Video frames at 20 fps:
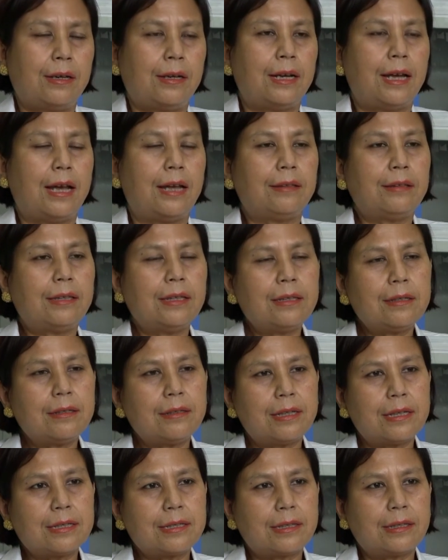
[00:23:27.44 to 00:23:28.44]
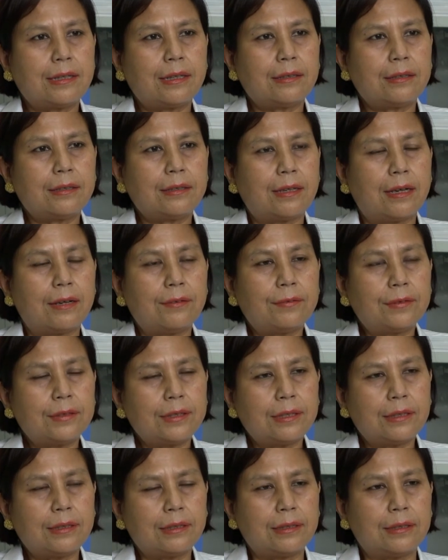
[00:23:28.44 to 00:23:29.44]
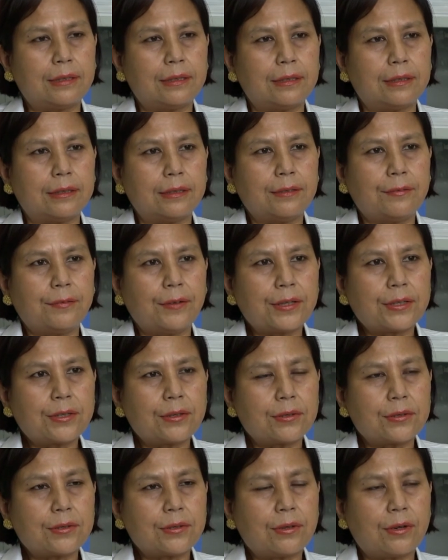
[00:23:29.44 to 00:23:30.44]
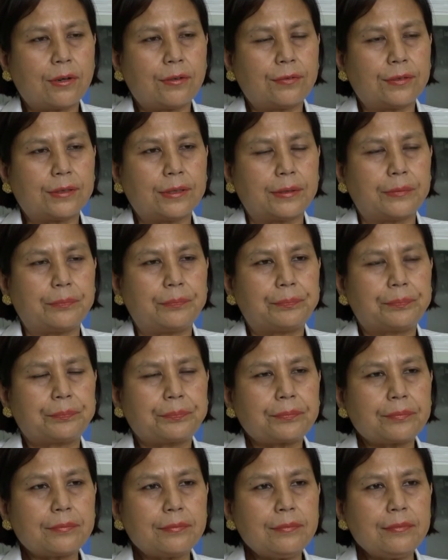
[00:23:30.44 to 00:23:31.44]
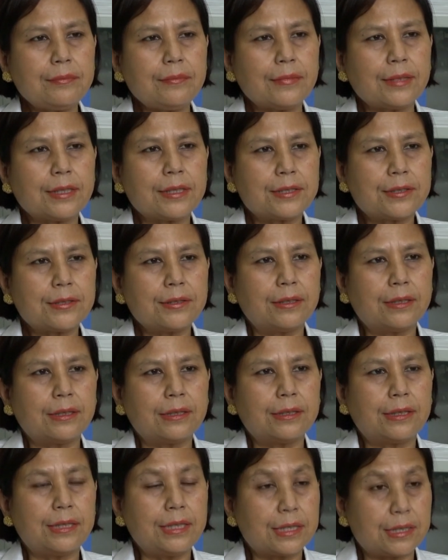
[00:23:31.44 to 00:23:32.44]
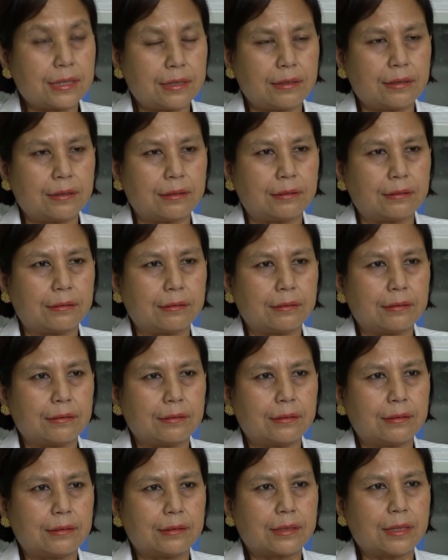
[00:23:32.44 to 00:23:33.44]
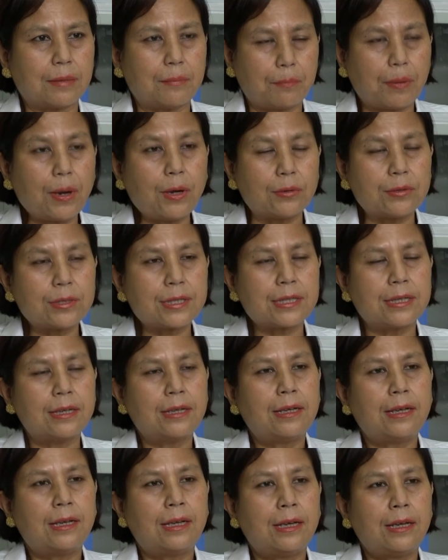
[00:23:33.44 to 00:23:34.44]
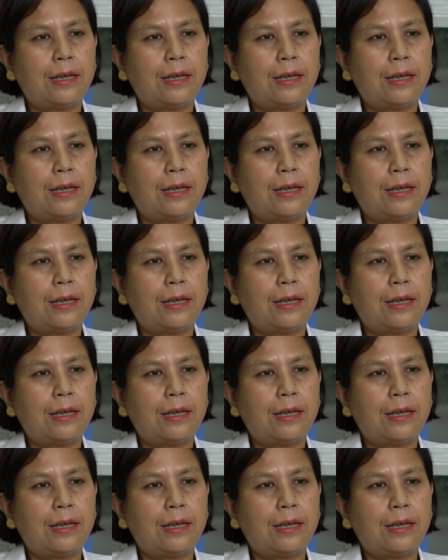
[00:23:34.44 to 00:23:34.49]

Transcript: And then there's another harmful effect also of these compounds.